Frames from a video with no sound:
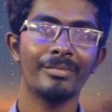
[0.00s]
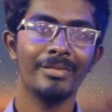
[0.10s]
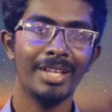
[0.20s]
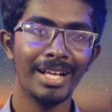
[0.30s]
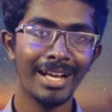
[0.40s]

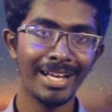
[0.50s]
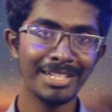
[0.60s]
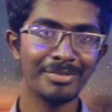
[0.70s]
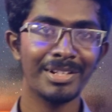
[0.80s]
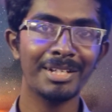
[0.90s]
Hey guys,
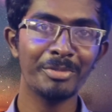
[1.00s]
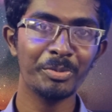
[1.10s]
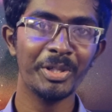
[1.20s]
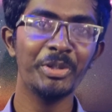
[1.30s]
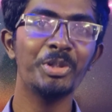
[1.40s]
welcome to
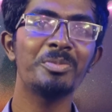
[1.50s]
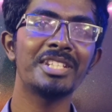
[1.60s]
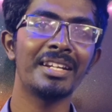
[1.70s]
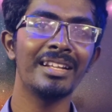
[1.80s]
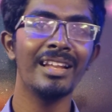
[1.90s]
my YouTube
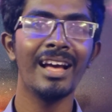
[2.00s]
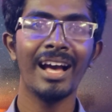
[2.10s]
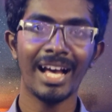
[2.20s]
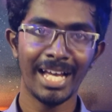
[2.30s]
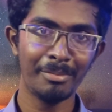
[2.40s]
channel.
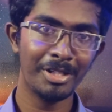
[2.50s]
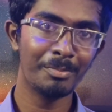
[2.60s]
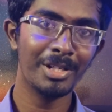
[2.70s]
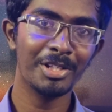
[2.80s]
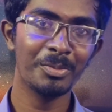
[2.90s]
I am
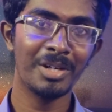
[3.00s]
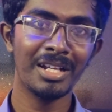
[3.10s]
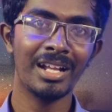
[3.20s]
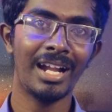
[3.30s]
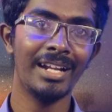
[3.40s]

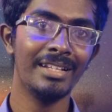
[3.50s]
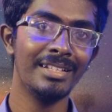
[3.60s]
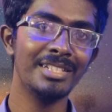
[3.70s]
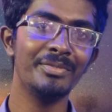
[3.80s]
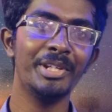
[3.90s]
NIRMALKUMAR and in
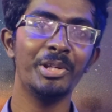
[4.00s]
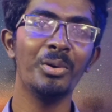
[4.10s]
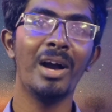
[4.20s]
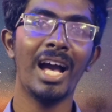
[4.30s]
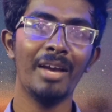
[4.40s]
this
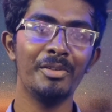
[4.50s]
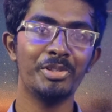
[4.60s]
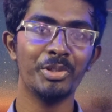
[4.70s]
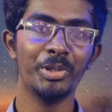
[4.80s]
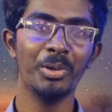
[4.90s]
video I will
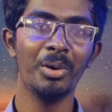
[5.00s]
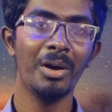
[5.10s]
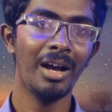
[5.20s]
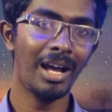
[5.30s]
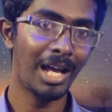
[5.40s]
show you
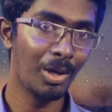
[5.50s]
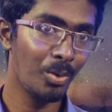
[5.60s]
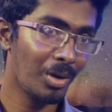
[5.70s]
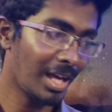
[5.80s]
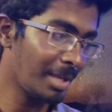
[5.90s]

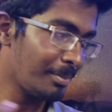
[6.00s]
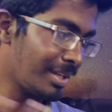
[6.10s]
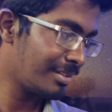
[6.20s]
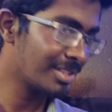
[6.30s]
how I made this